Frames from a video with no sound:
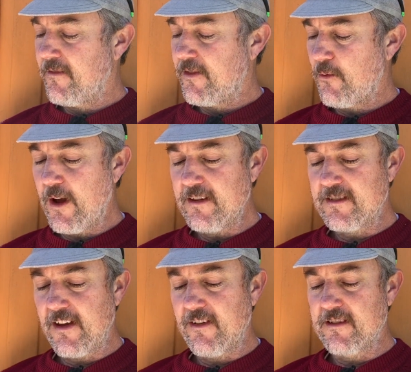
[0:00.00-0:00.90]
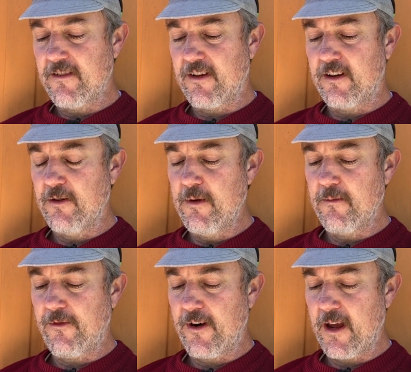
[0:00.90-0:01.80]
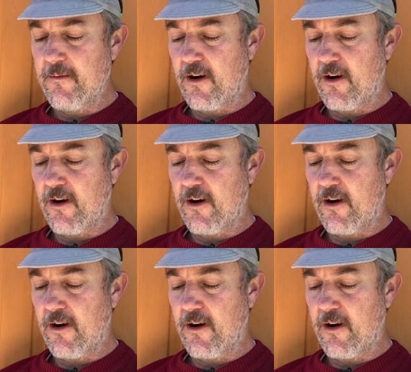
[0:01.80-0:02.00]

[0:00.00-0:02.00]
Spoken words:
The weight savings of an aluminum frame